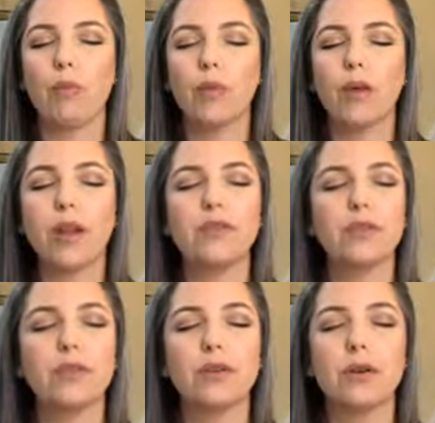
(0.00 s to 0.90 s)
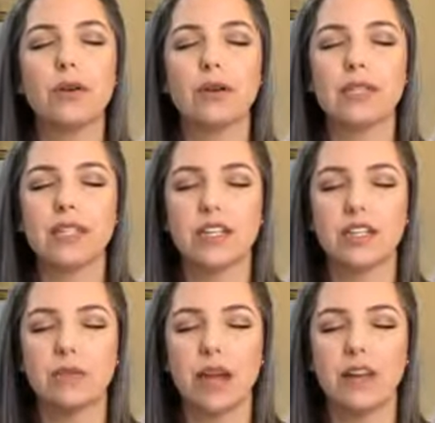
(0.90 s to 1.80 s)
whatever your
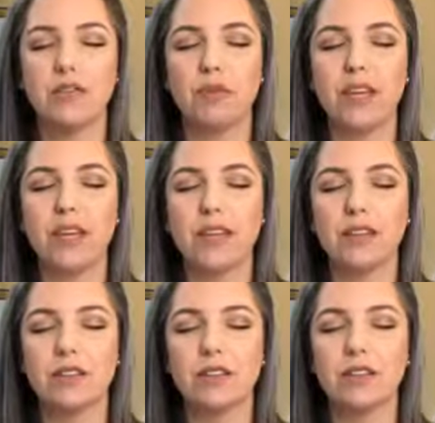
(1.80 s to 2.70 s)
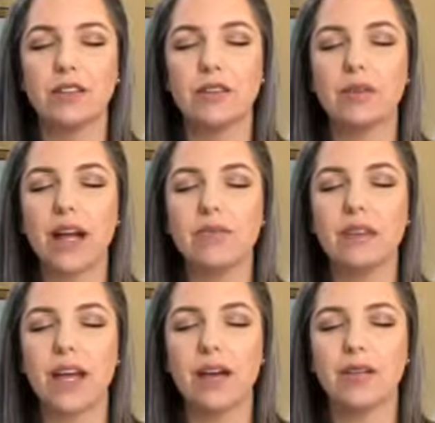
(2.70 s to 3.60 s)
intention might have been, just look around
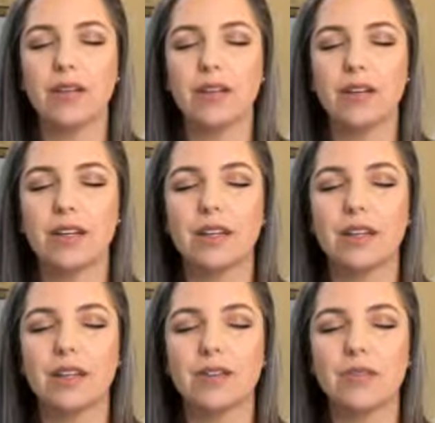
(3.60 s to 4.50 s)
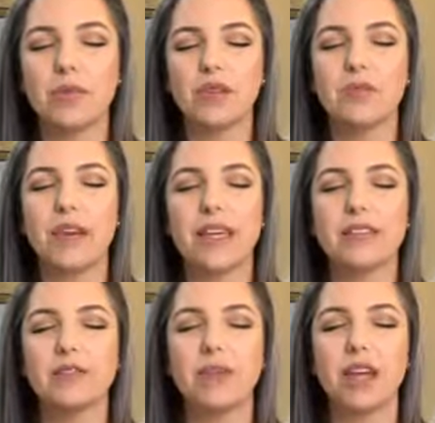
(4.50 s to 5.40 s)
now from the
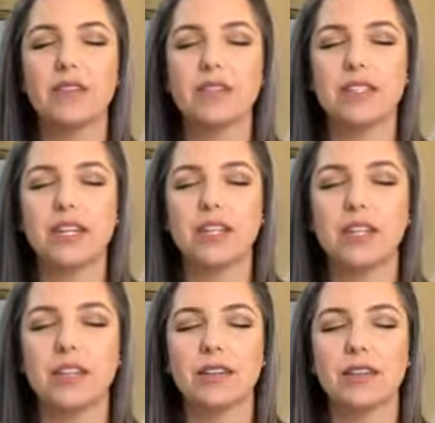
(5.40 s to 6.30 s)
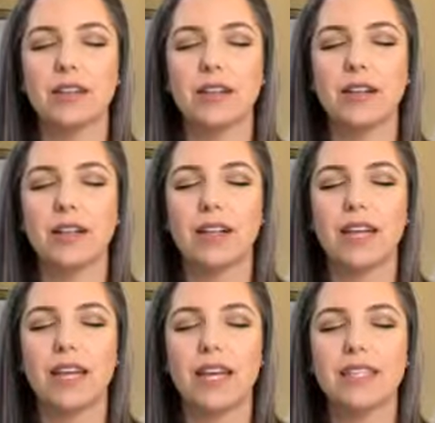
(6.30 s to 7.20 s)
space of manifestation
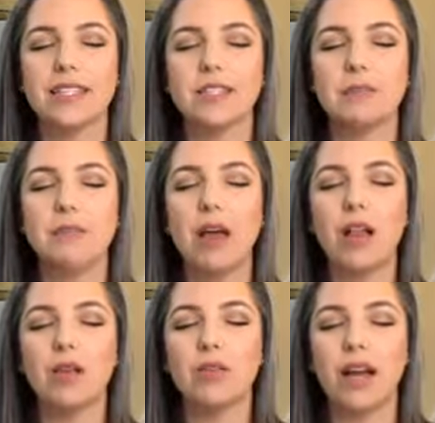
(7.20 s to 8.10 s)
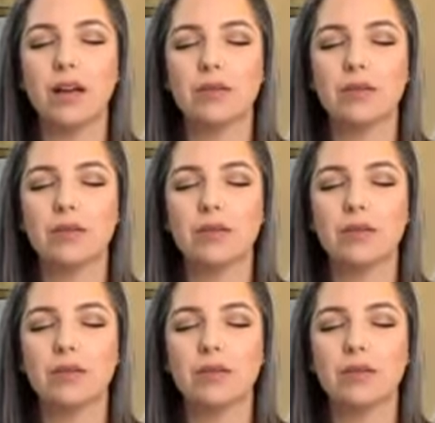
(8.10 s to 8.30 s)
and smell around.